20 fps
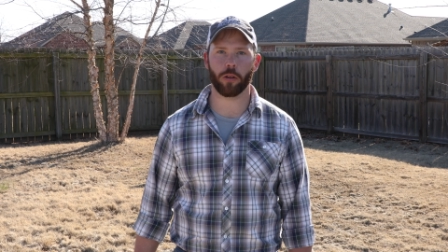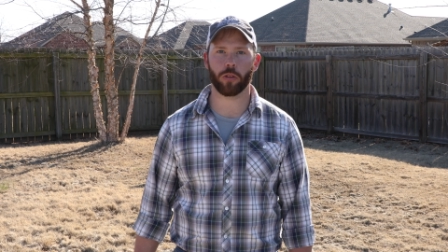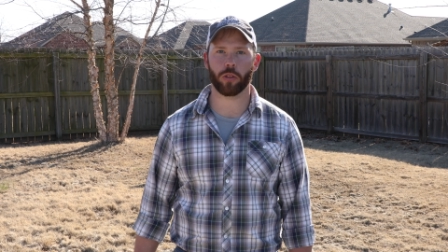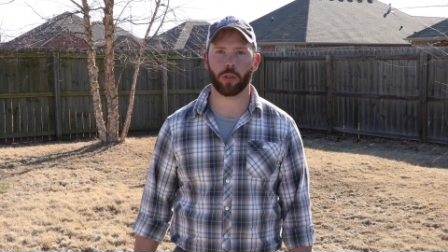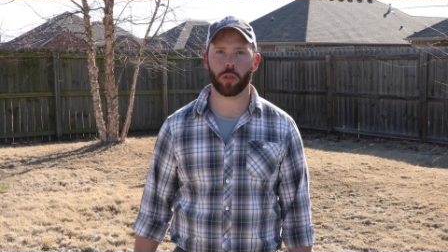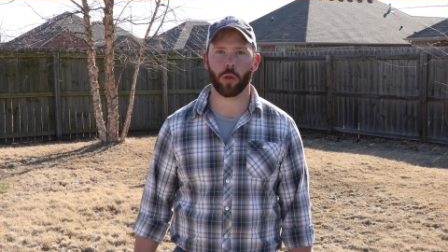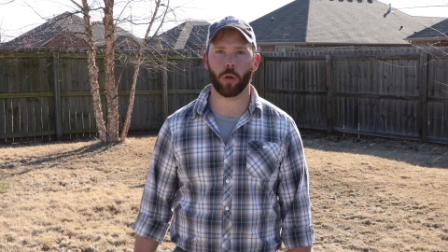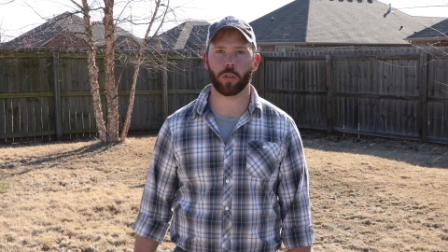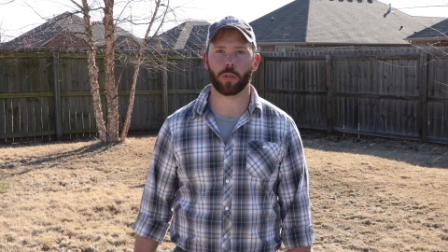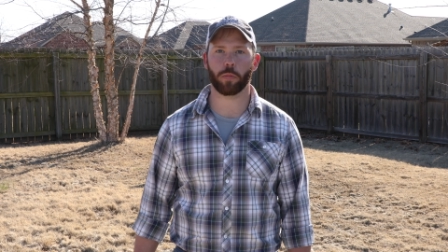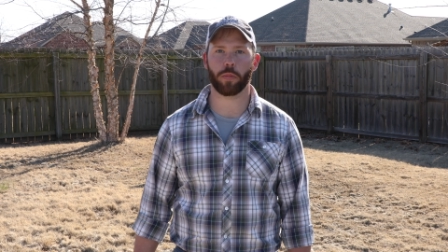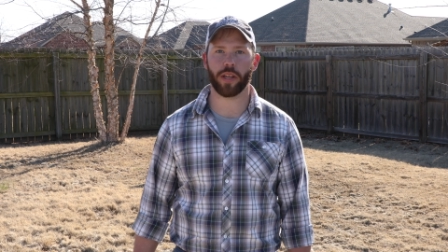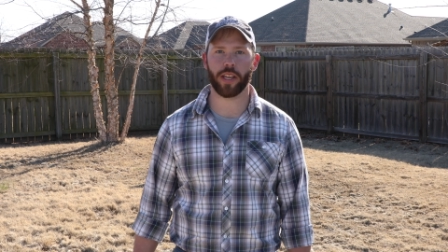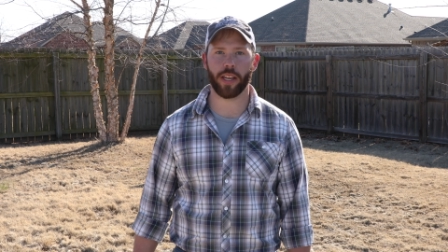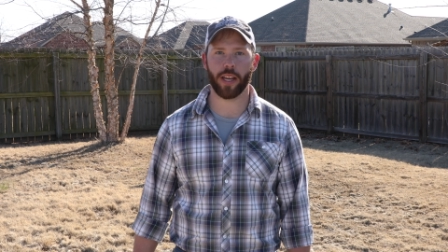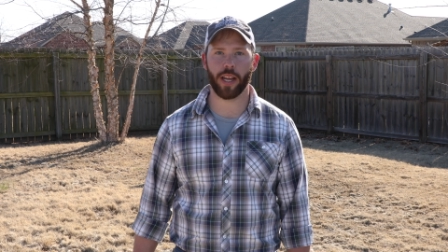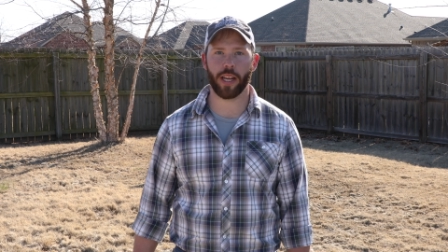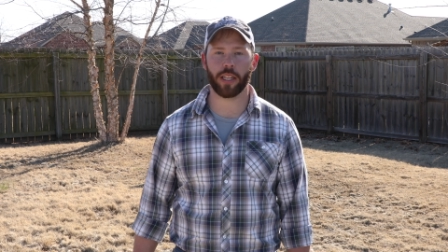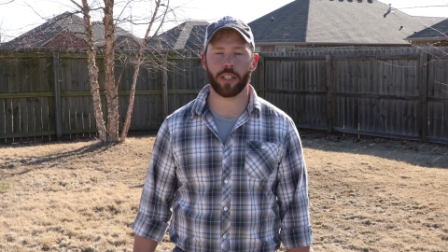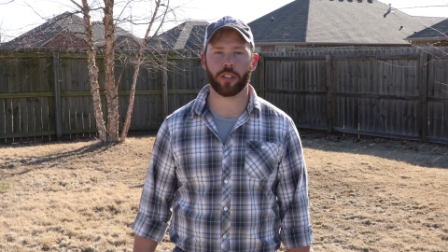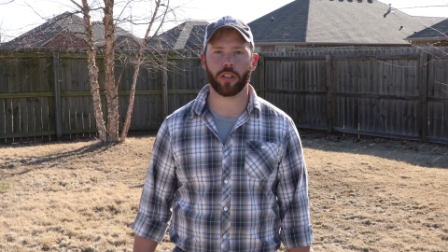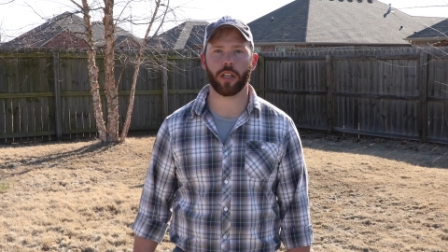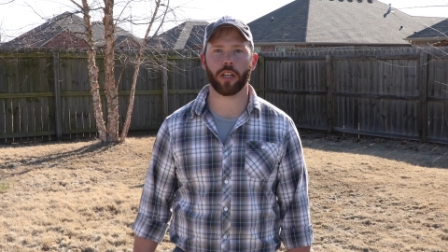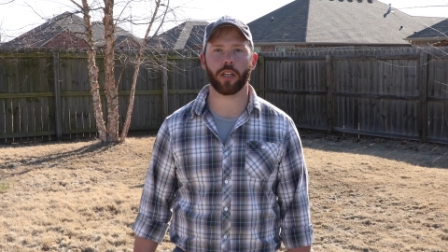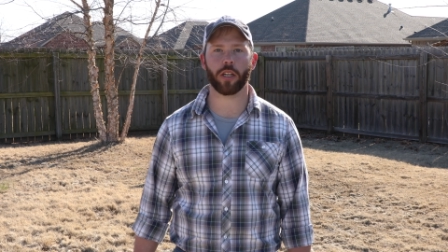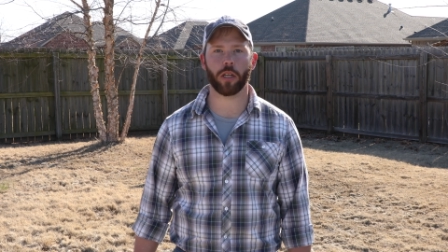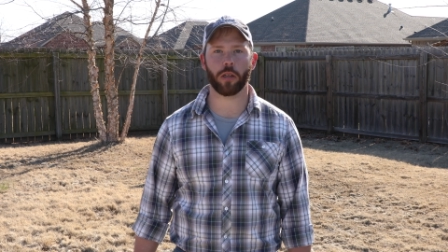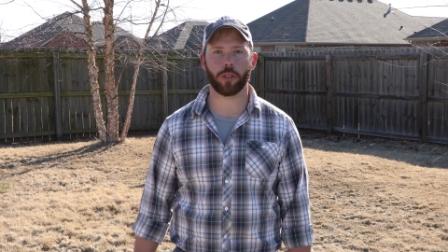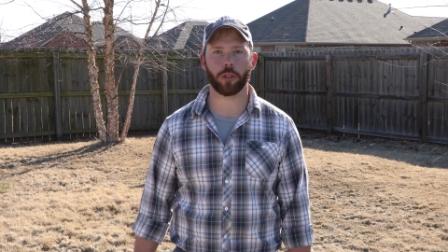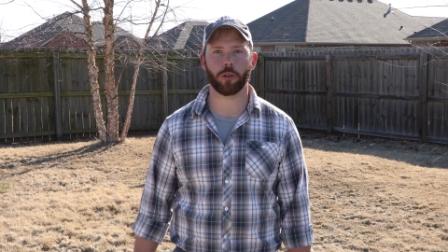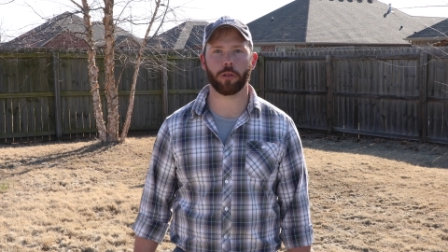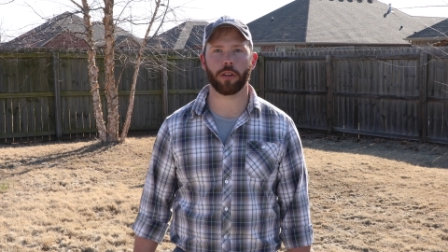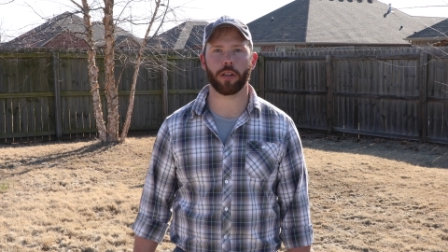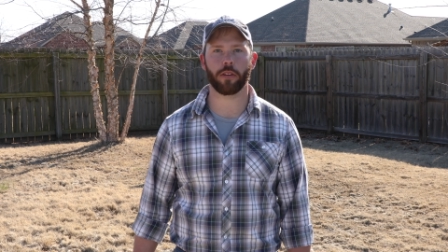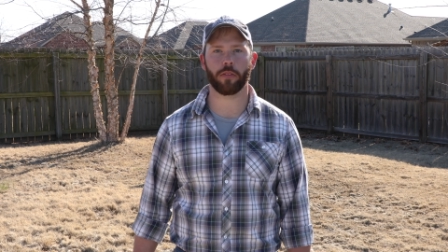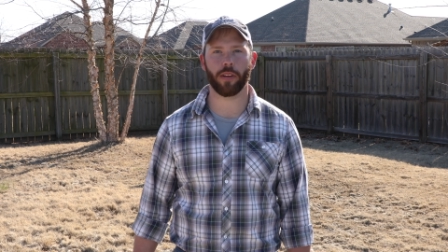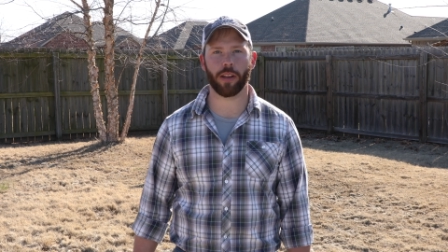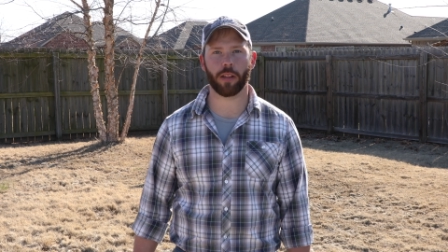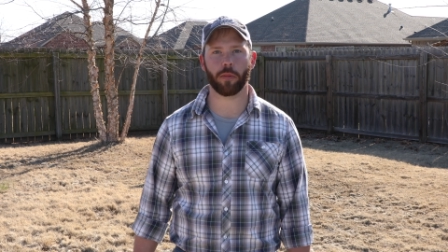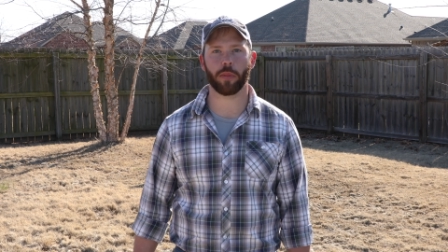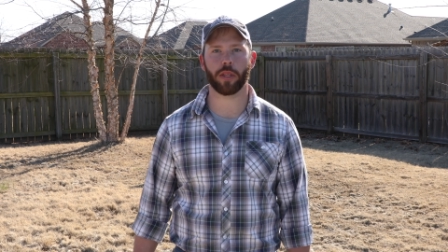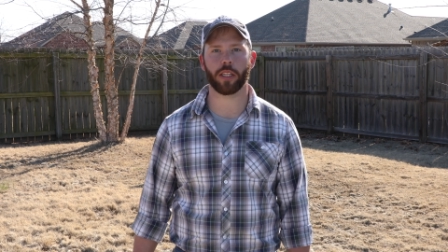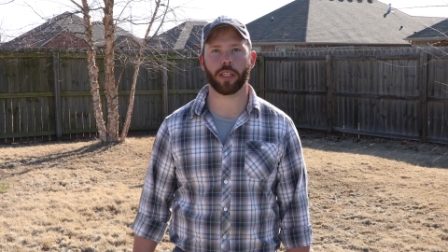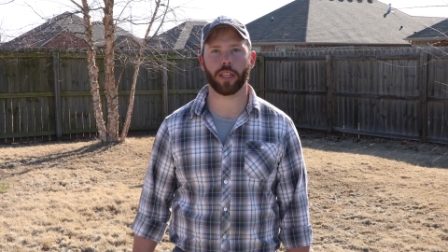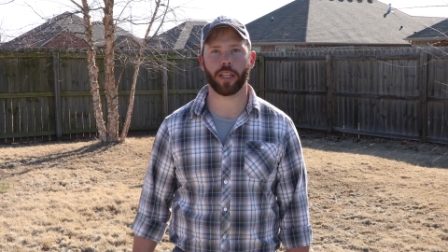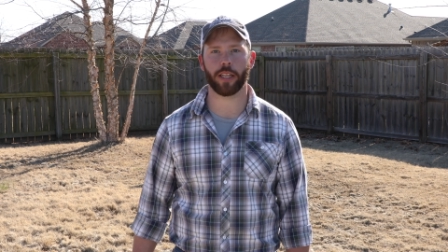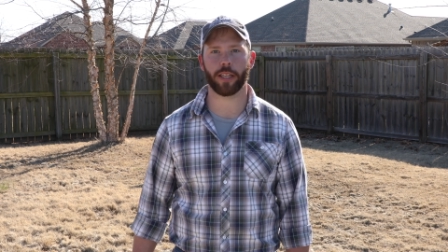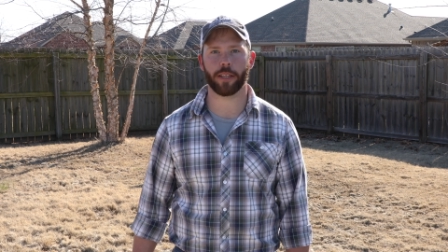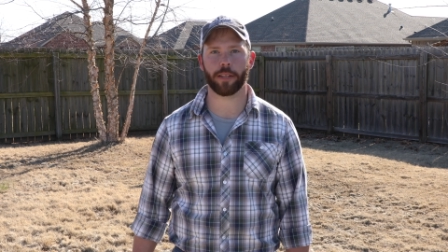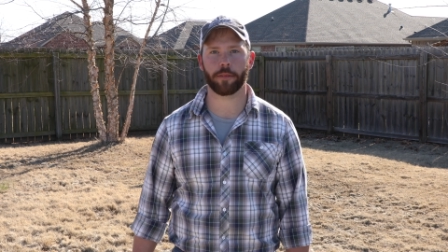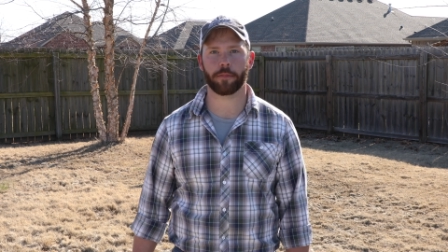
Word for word: your soil's pH and nutrient availability.